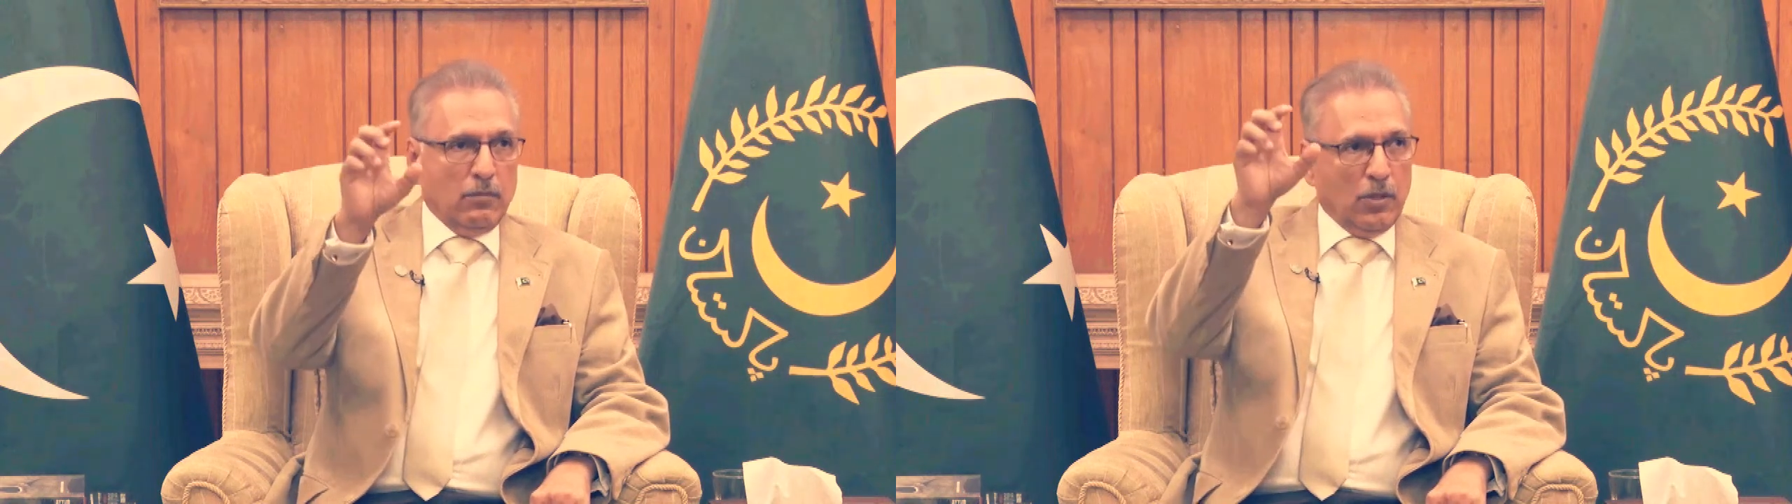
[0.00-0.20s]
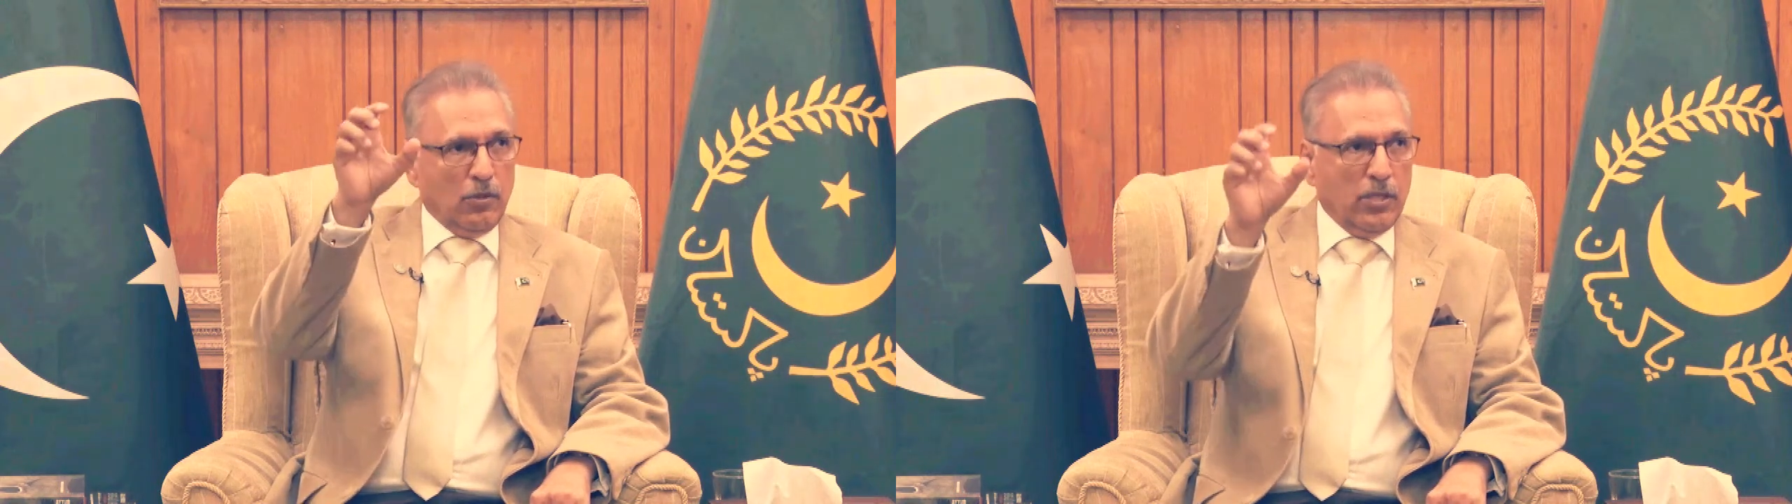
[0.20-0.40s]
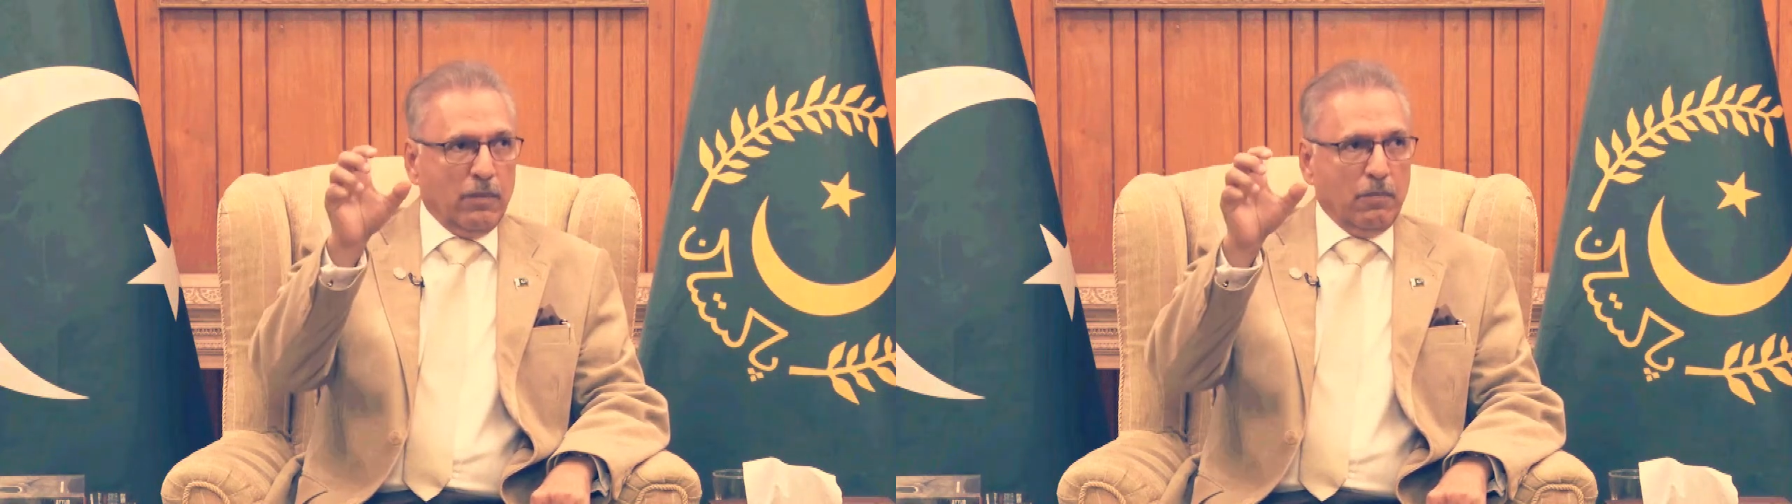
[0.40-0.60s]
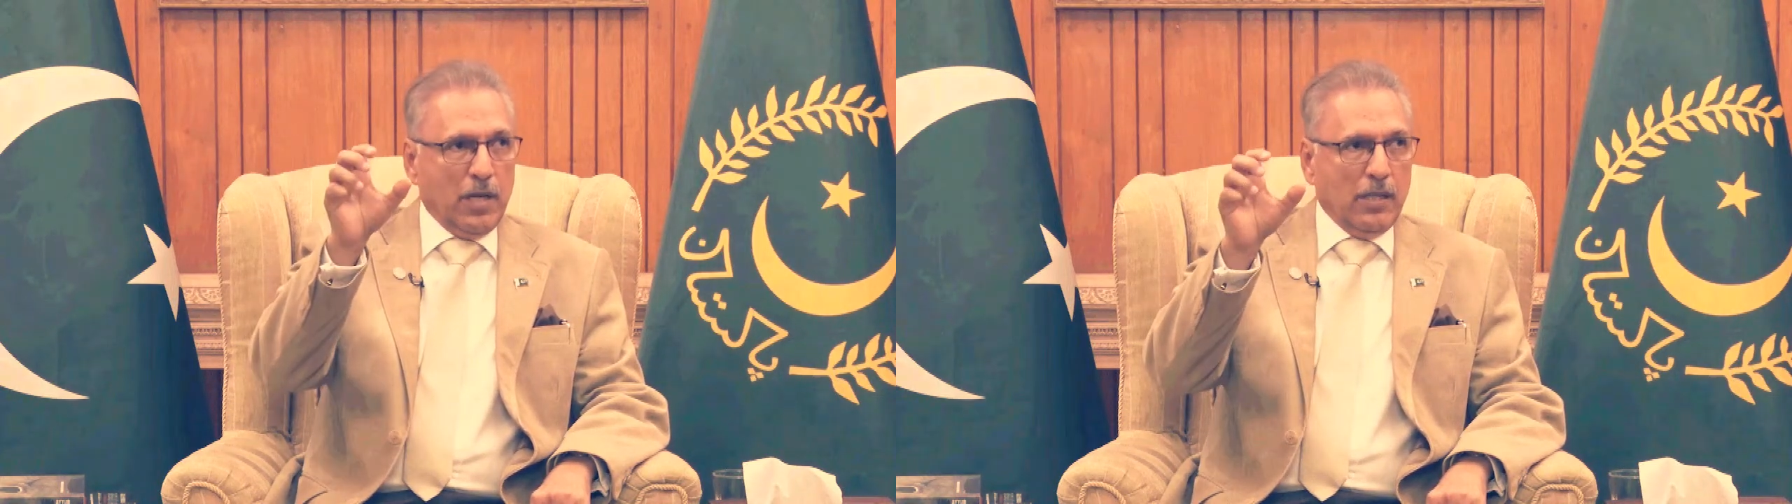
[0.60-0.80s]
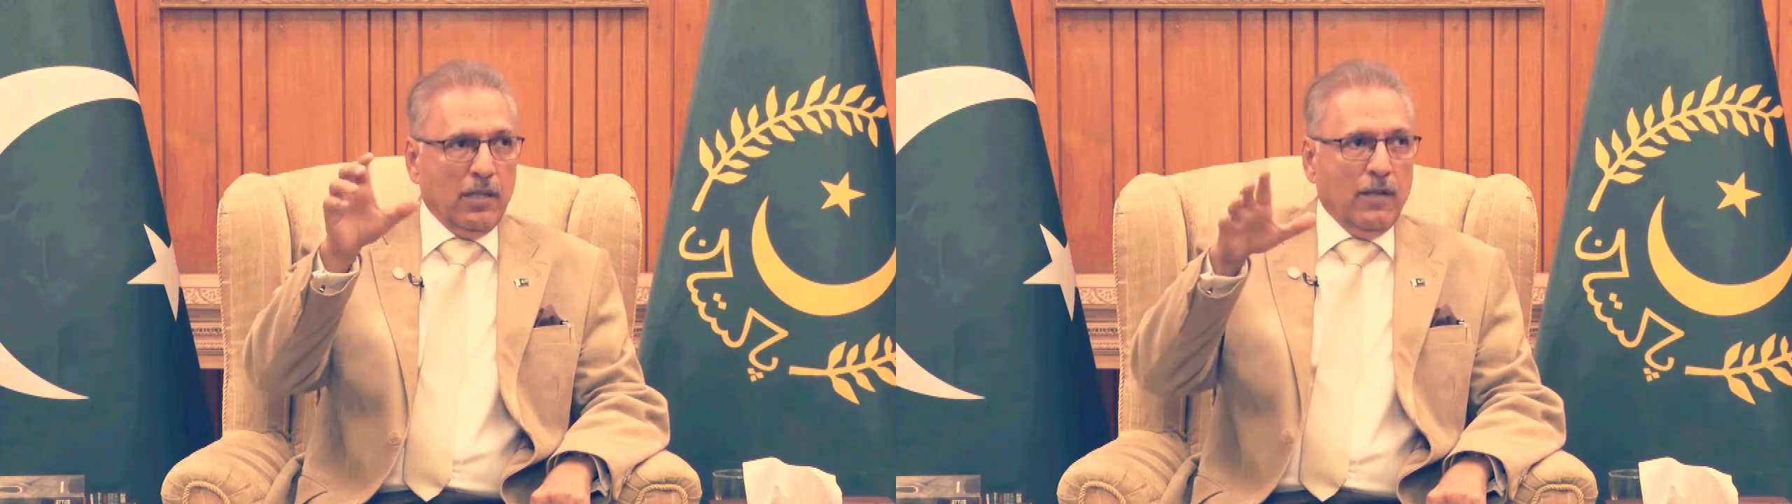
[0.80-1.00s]
below
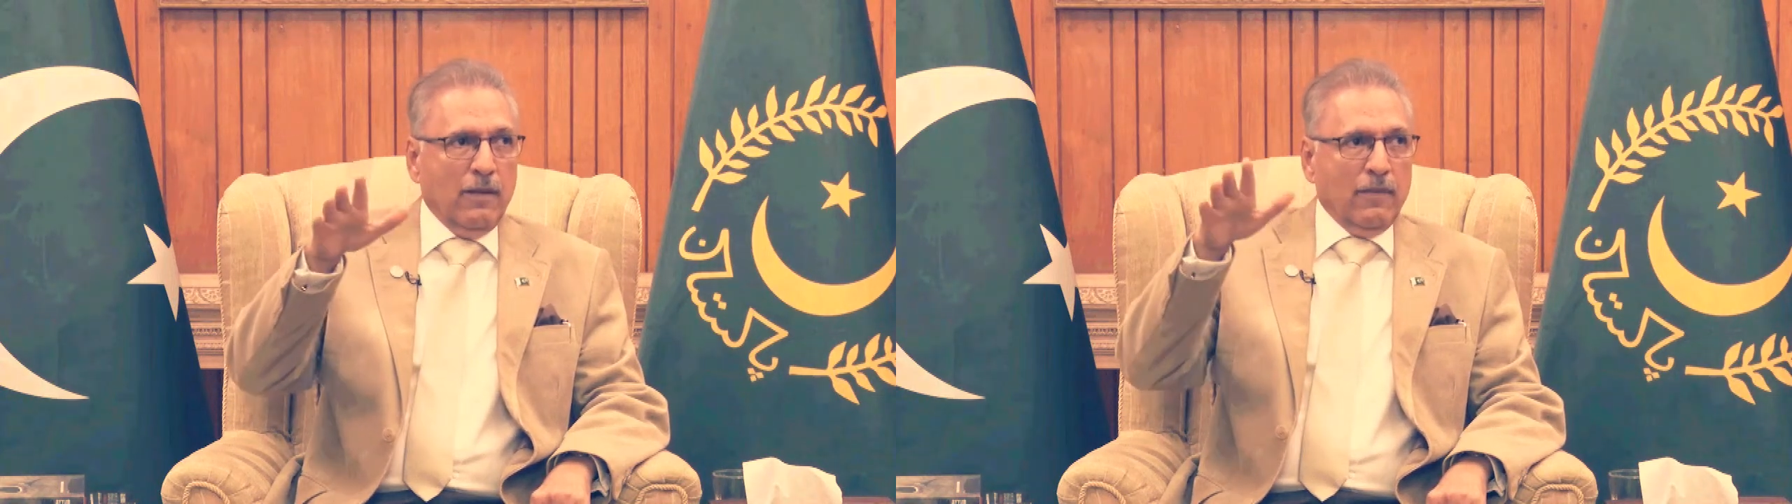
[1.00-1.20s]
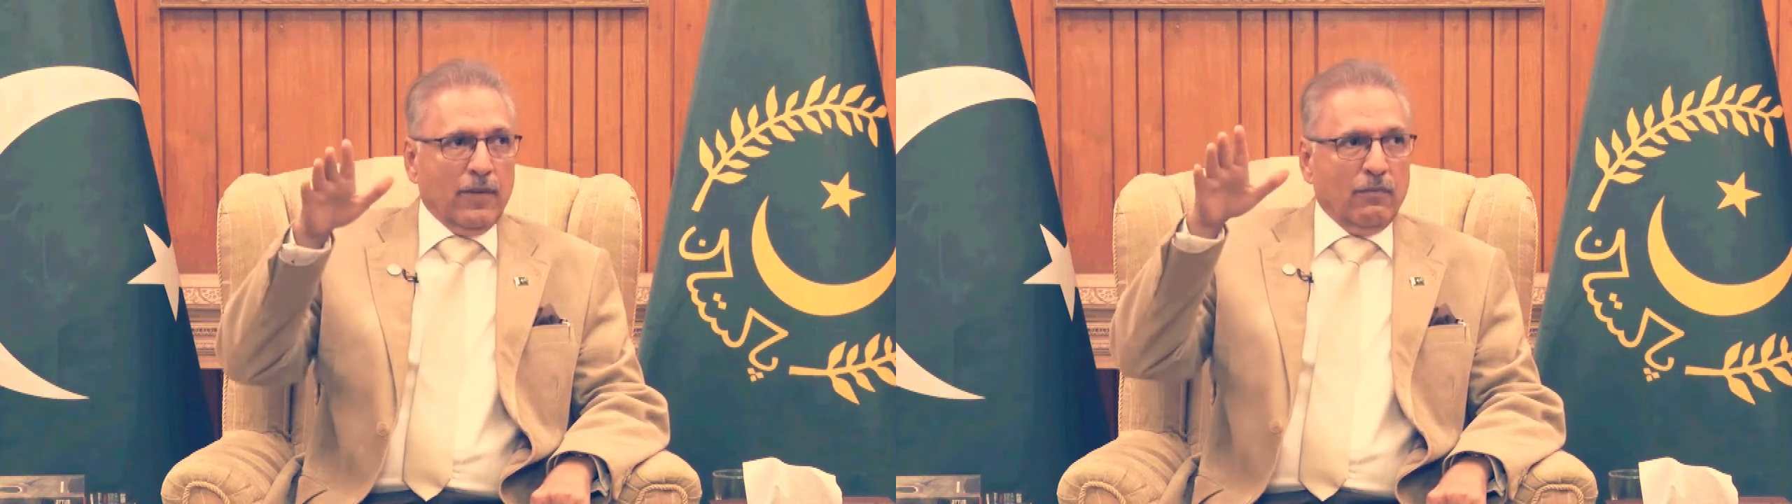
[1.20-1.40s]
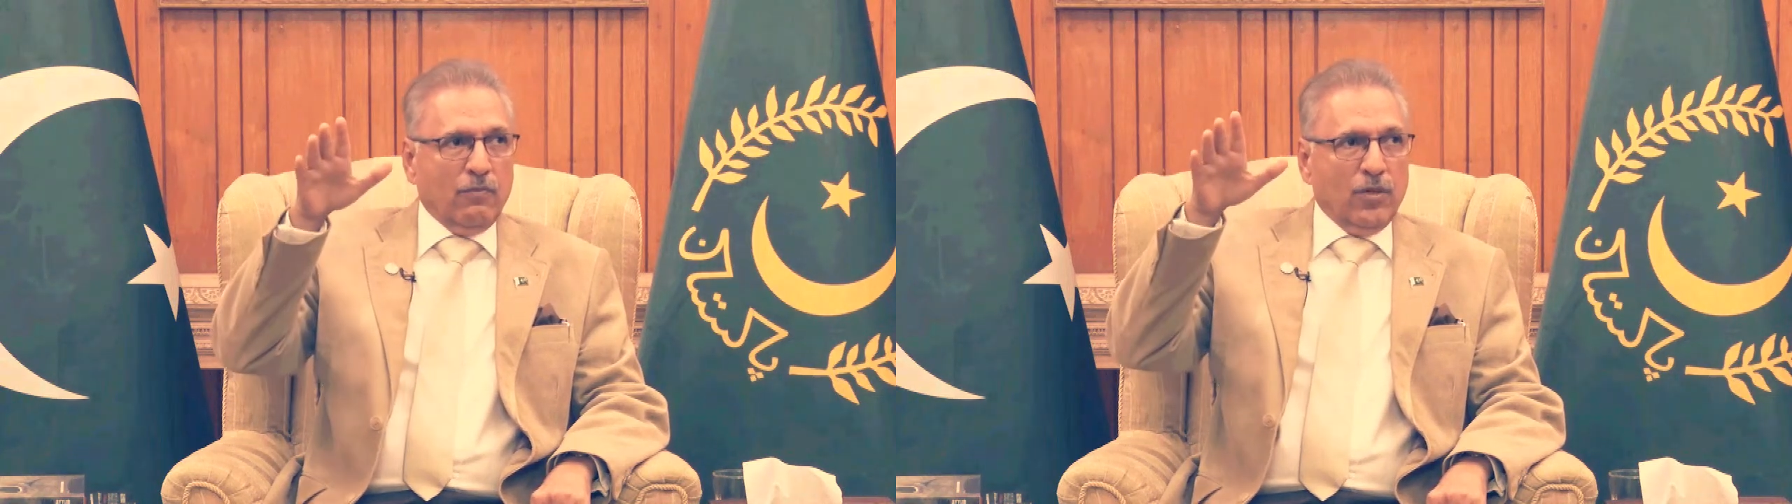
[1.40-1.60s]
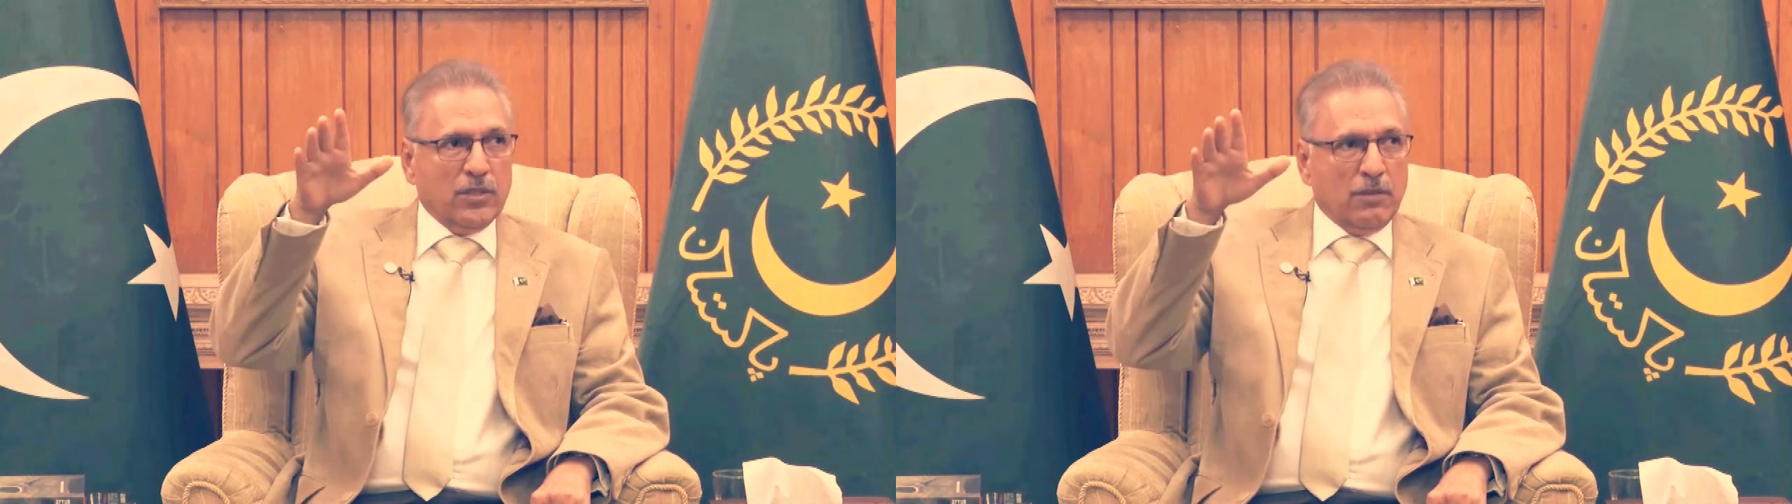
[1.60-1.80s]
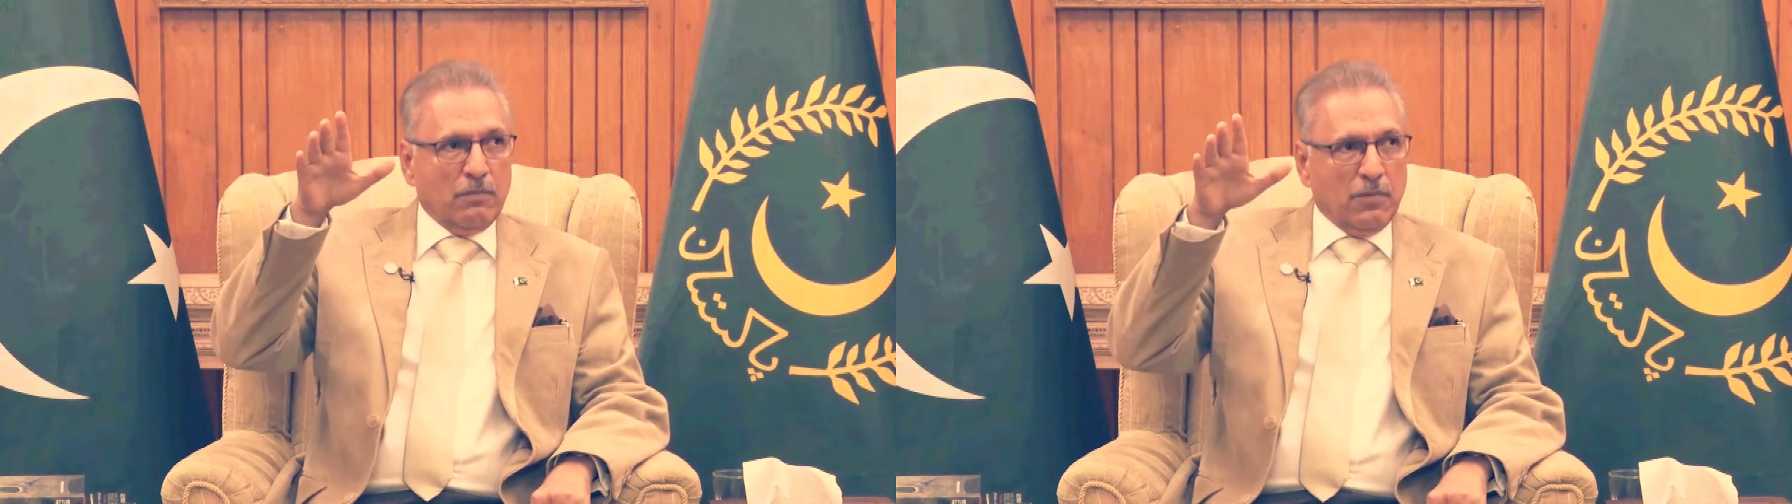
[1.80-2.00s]
Nepal,
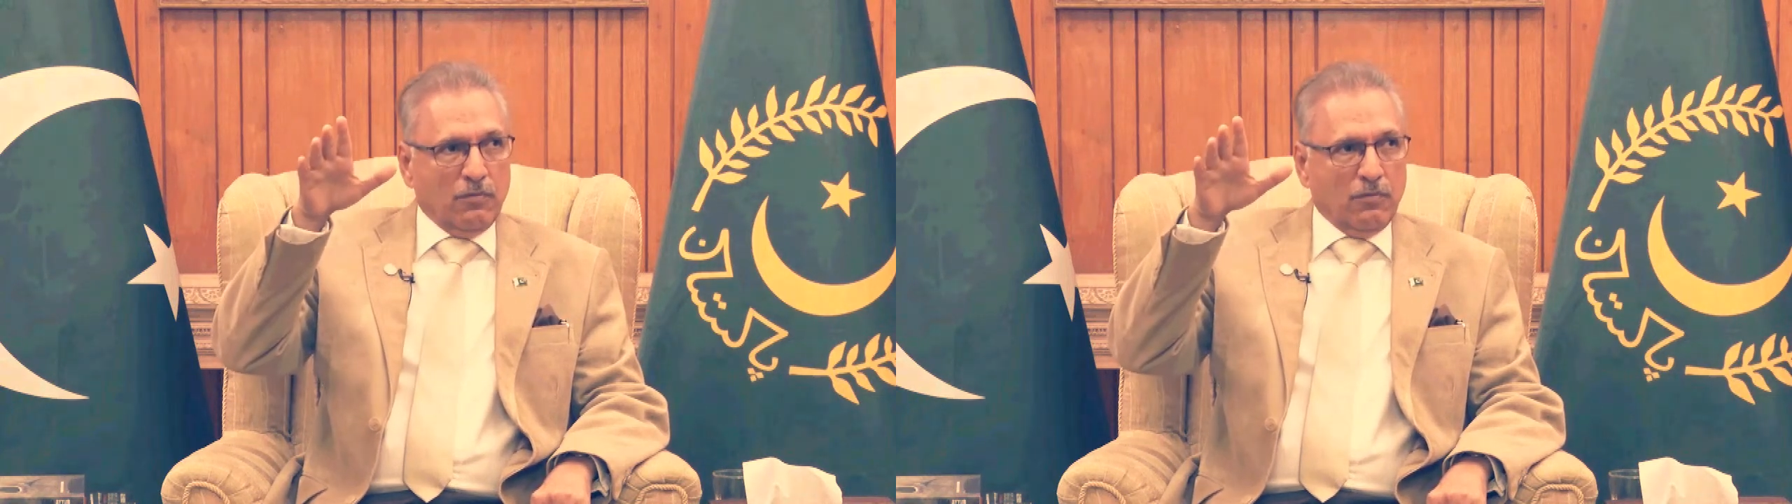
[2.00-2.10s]
was a